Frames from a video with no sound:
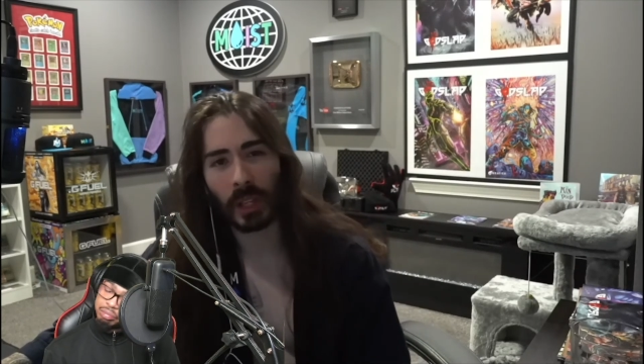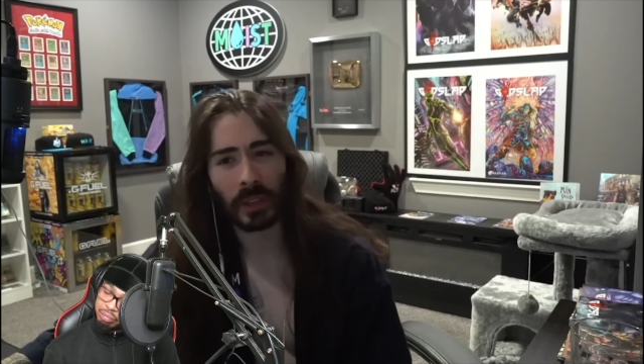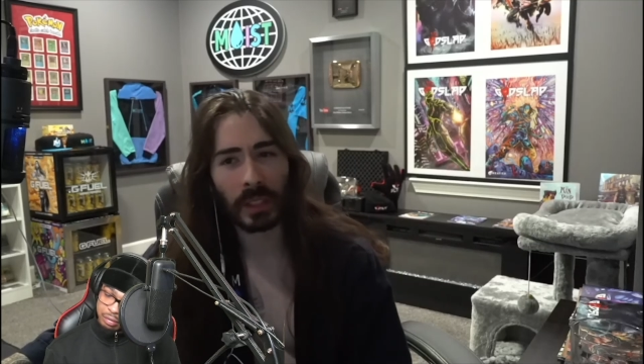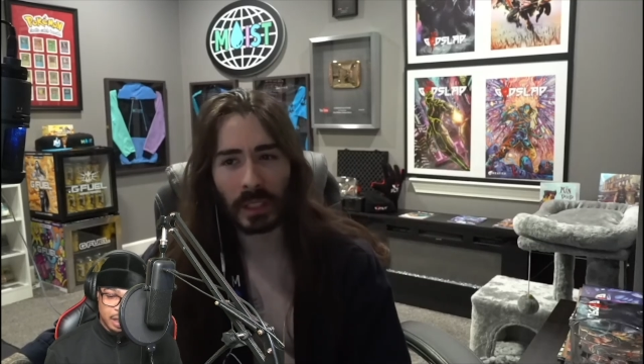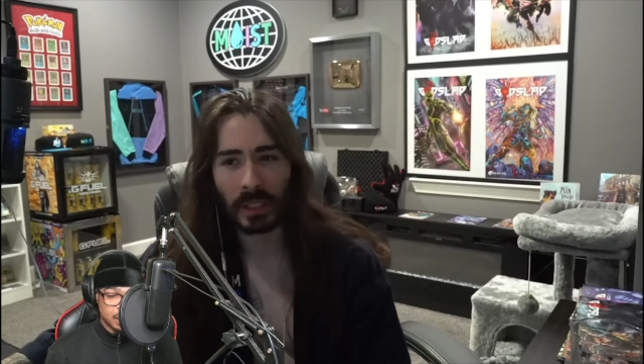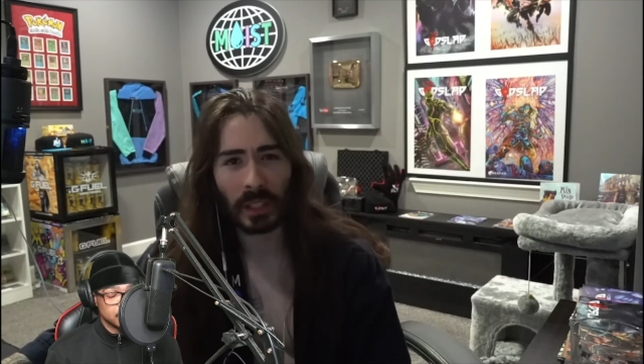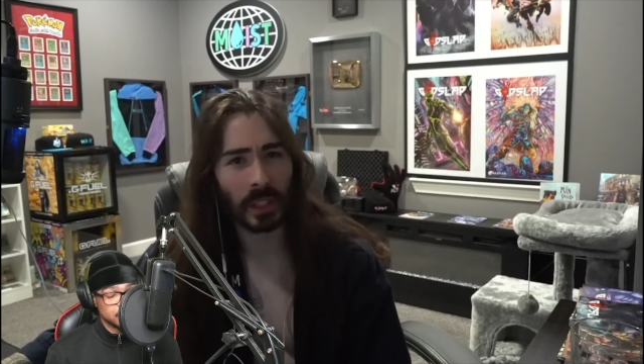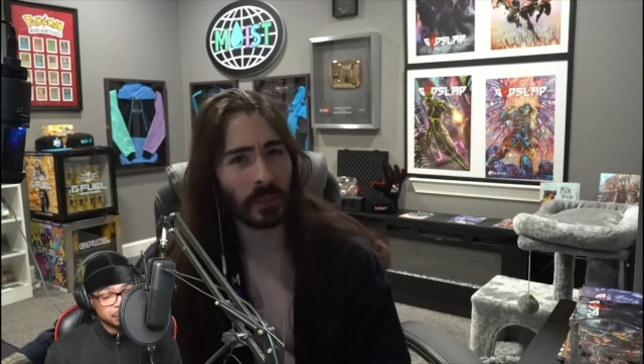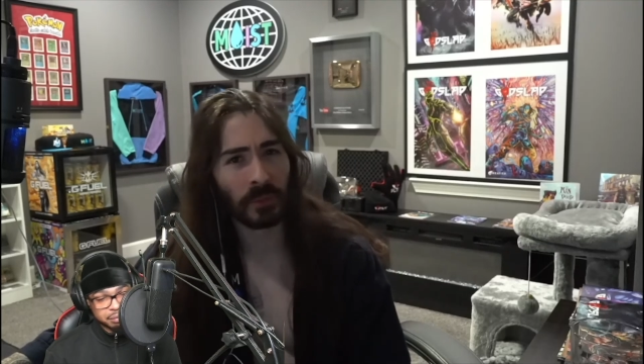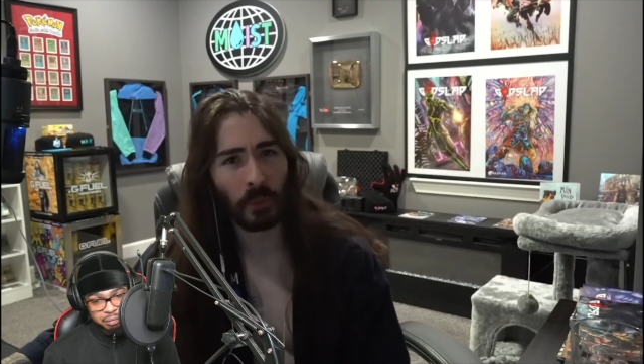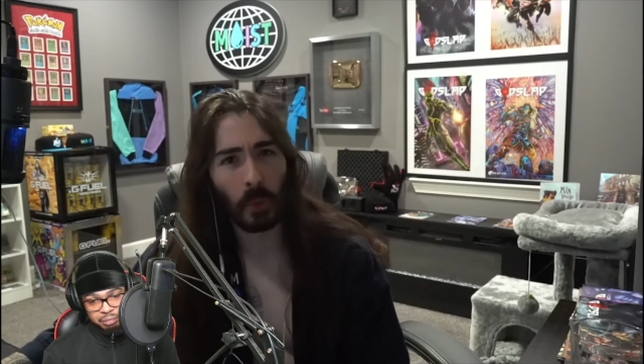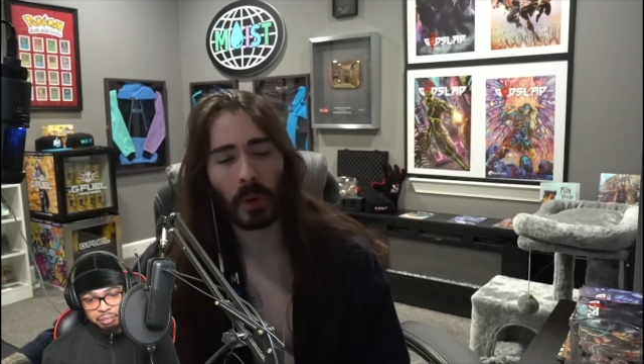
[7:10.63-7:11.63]
Yeah. I think he
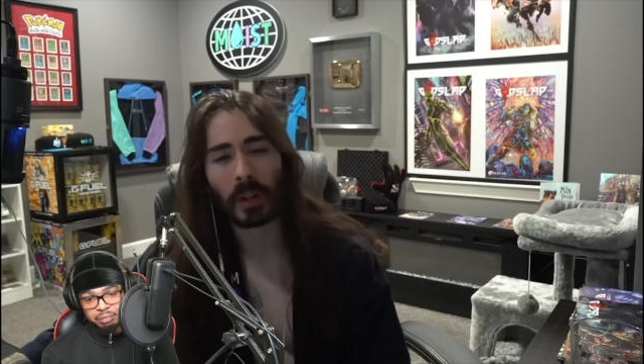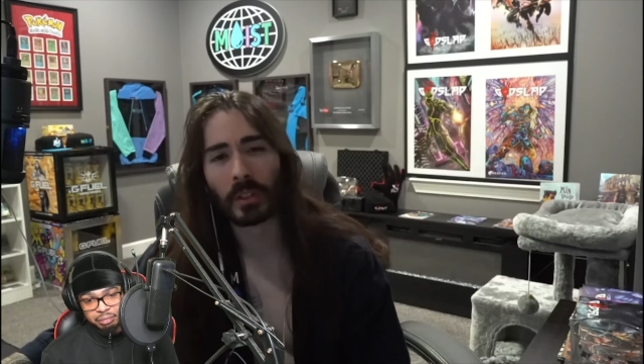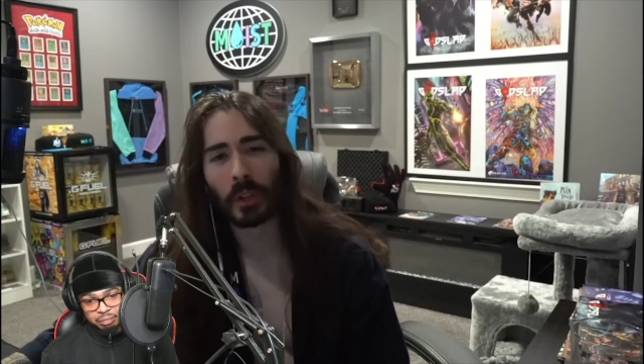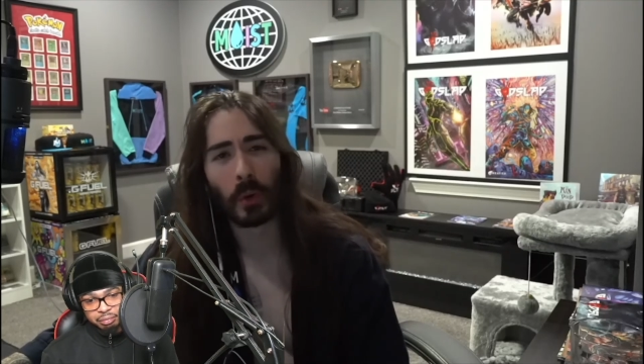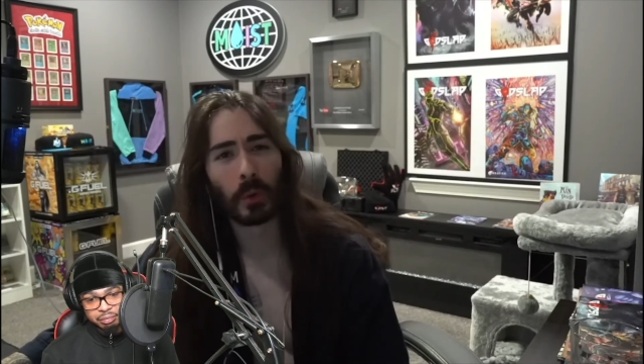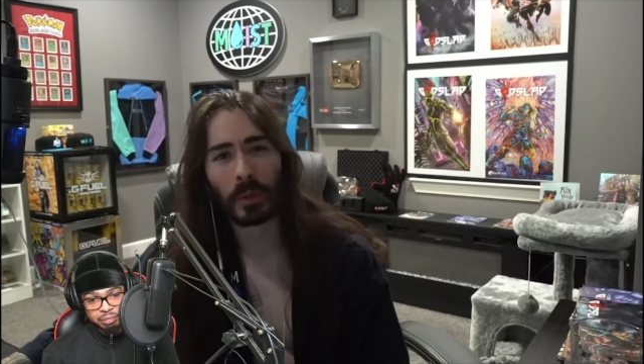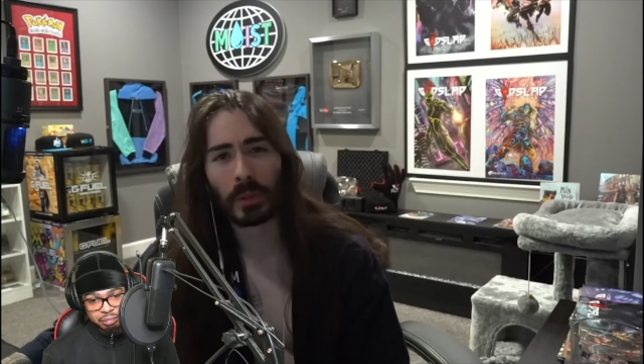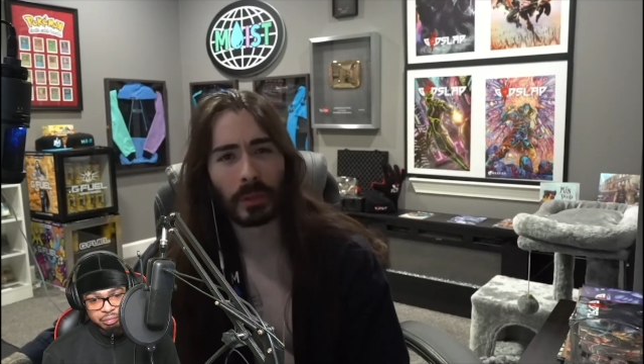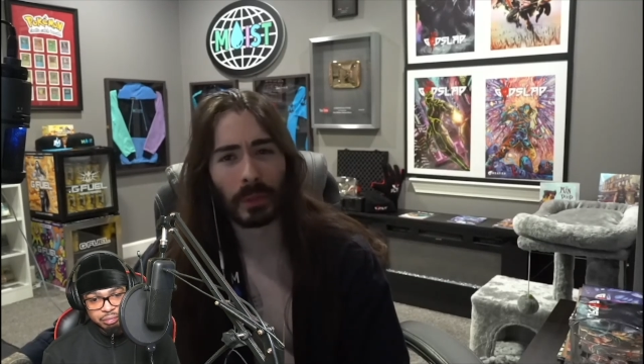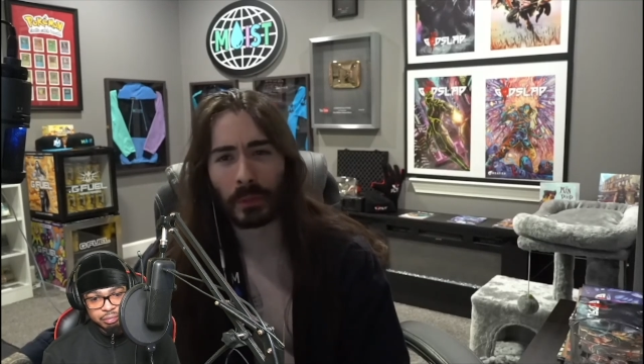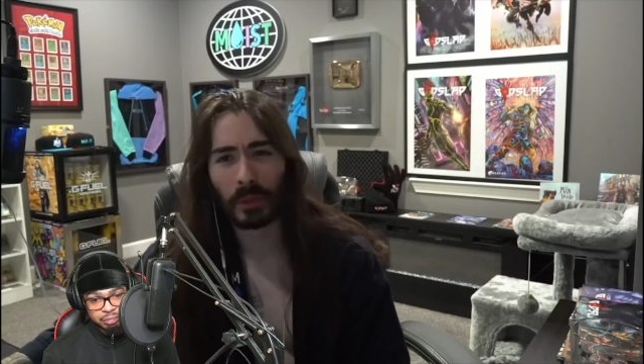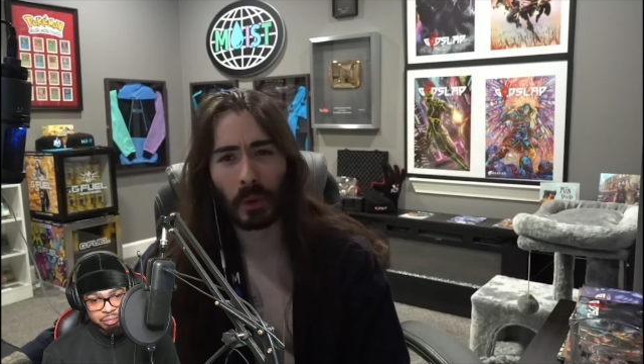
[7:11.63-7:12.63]
says 4 in
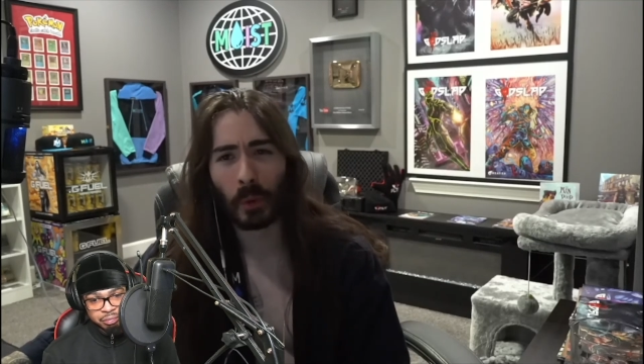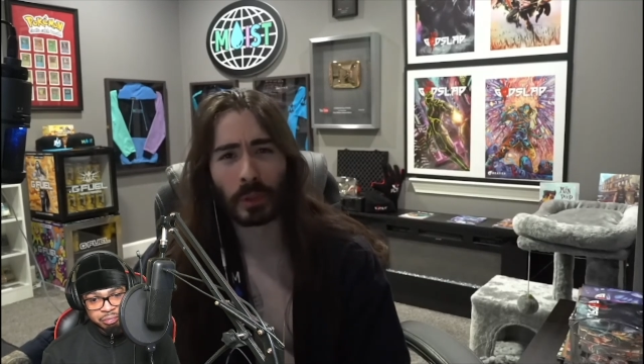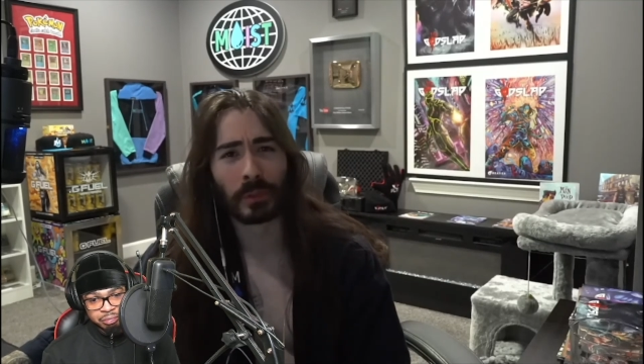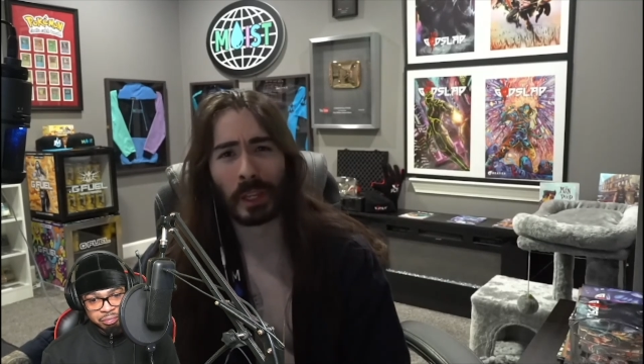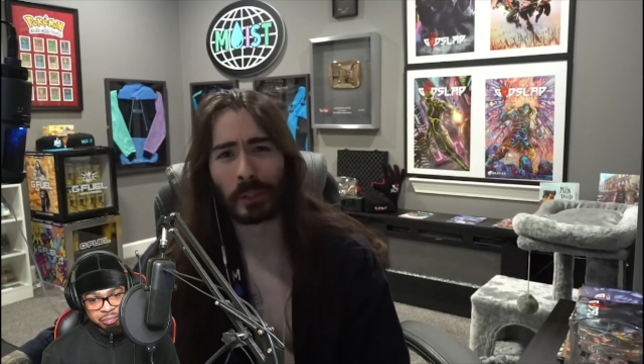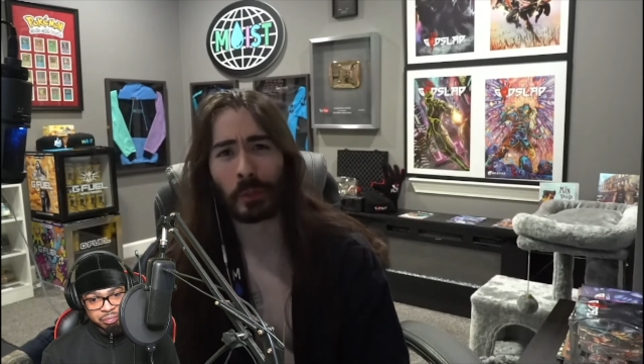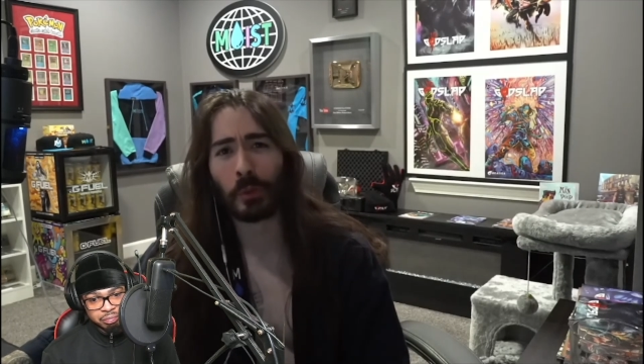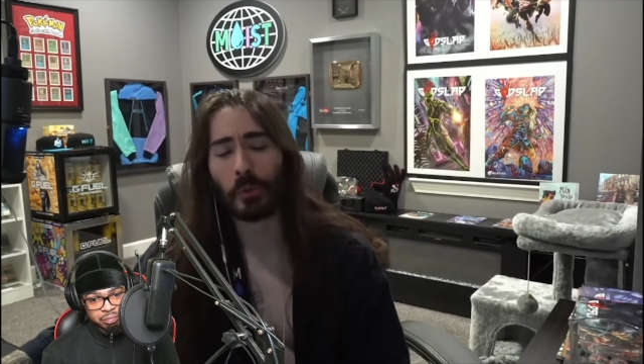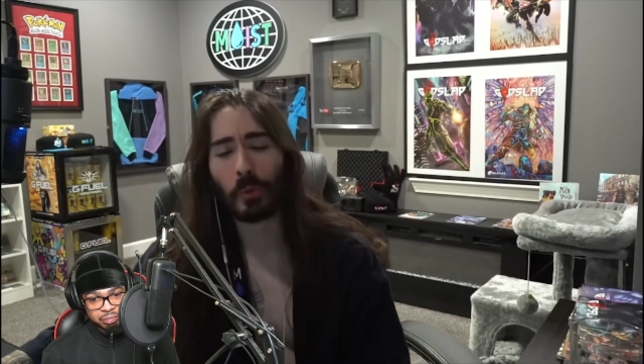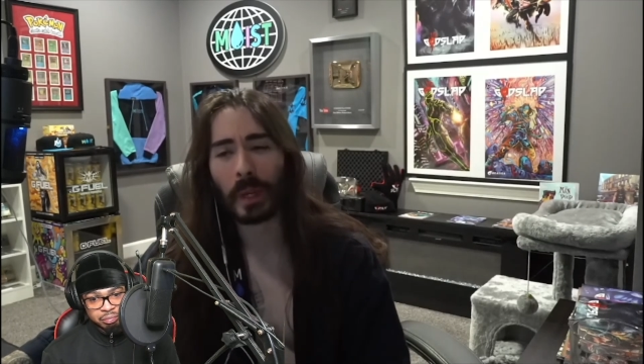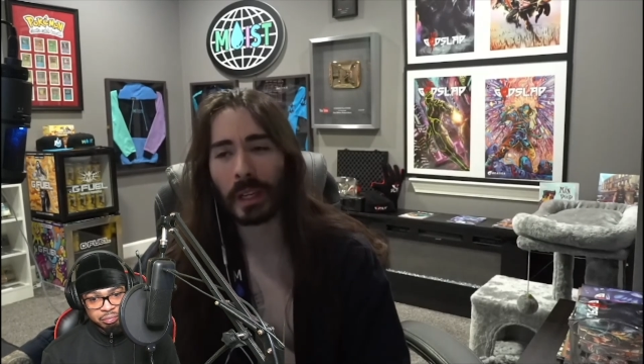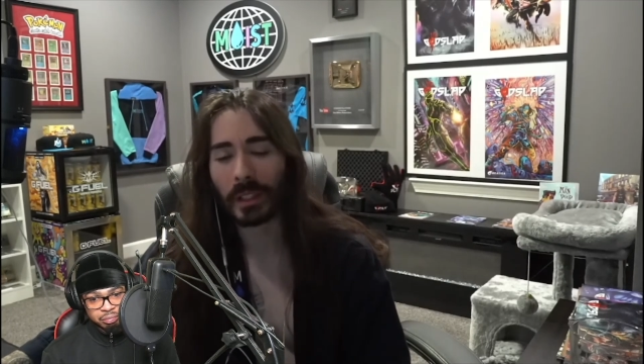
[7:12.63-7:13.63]
total over the course of like 2
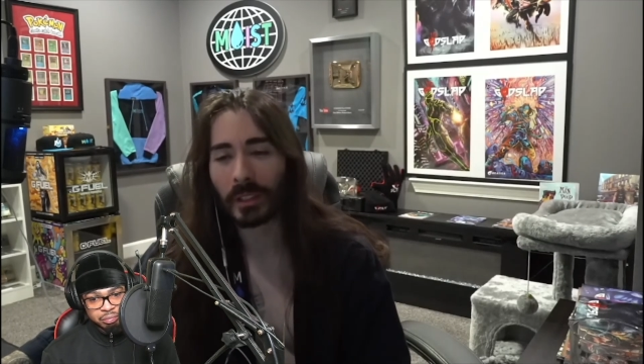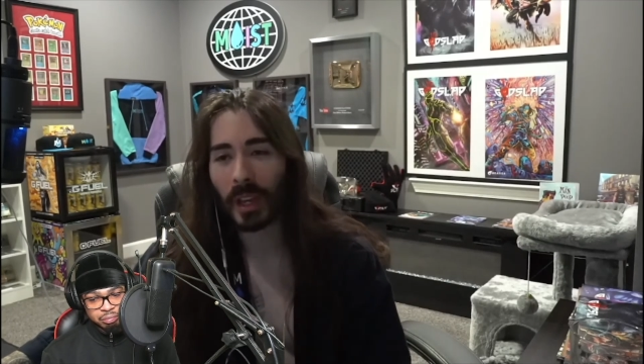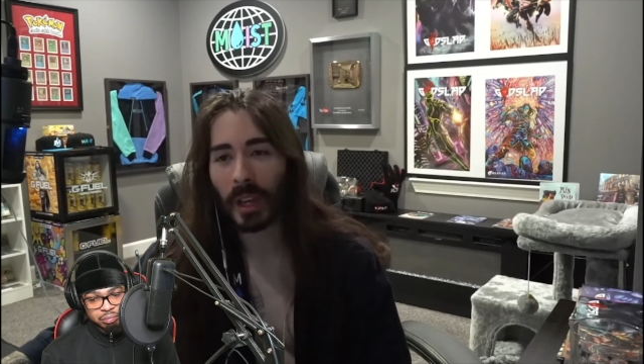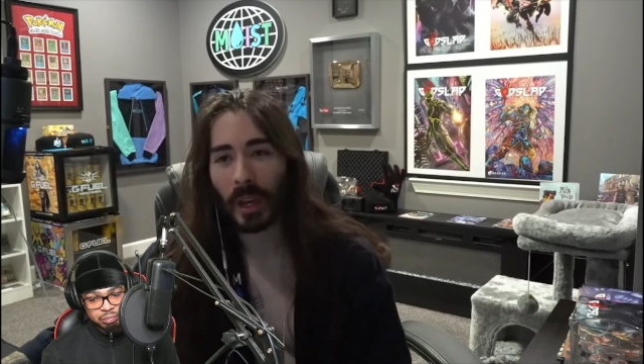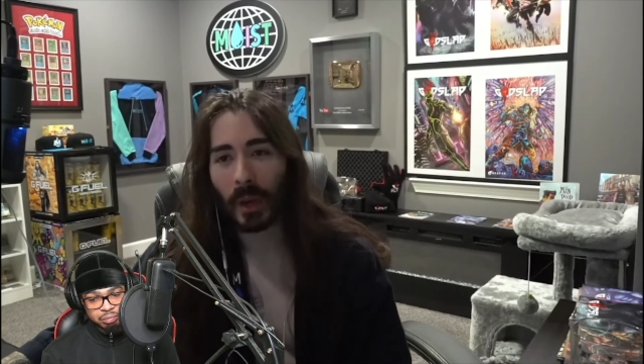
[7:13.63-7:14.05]
weeks,